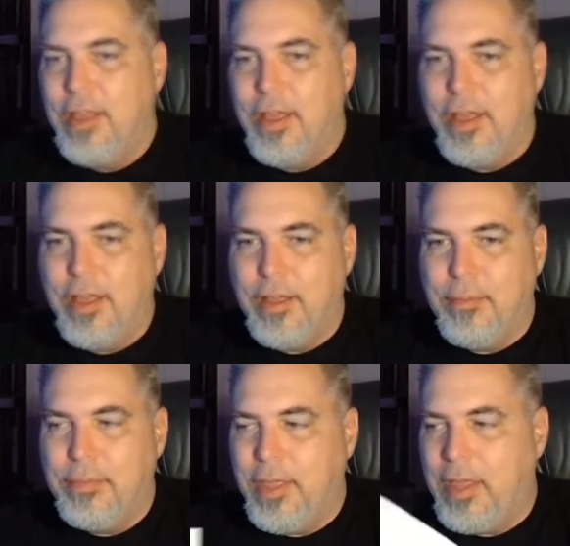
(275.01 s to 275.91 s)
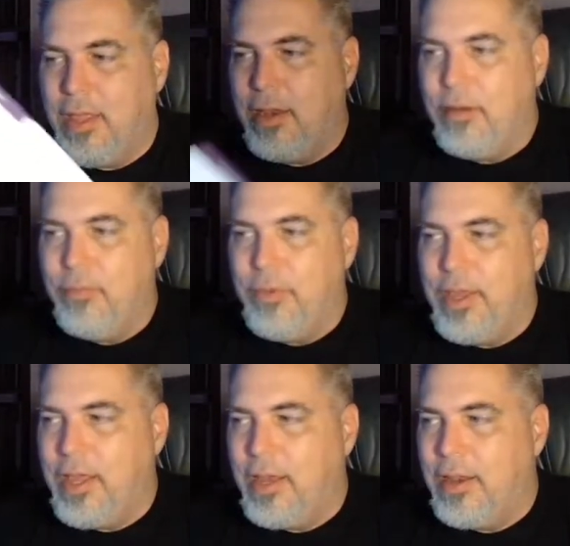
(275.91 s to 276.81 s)
Then
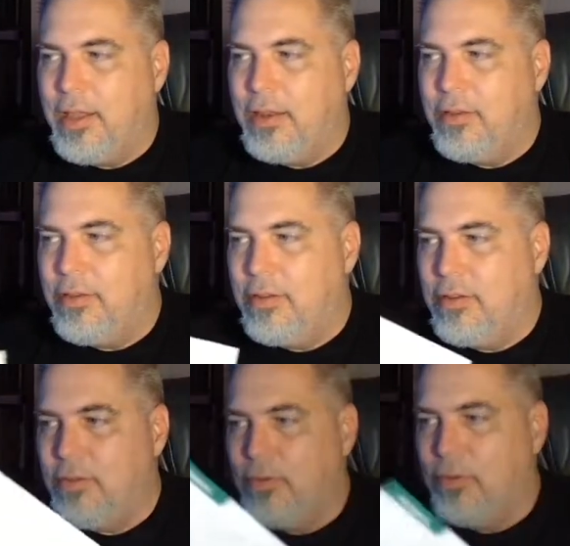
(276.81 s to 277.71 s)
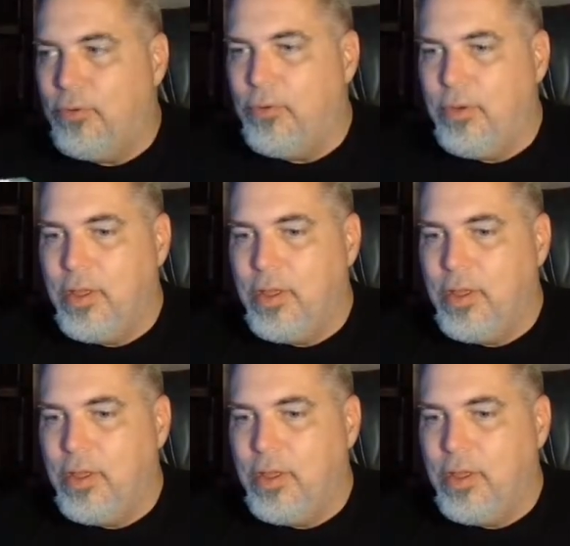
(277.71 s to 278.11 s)
we get into